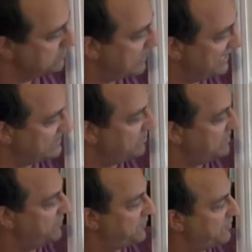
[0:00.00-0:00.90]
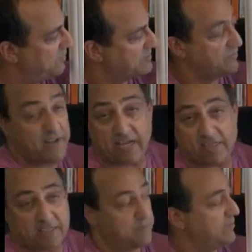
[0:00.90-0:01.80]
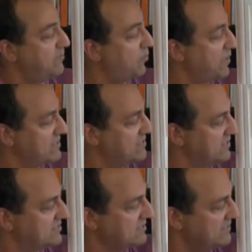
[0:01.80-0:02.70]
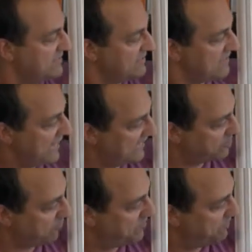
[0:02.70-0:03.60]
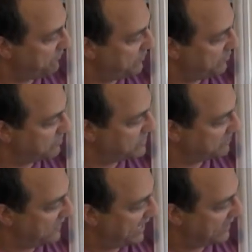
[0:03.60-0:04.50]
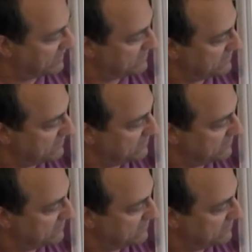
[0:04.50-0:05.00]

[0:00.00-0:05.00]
let me erase this. As our midfielders advance,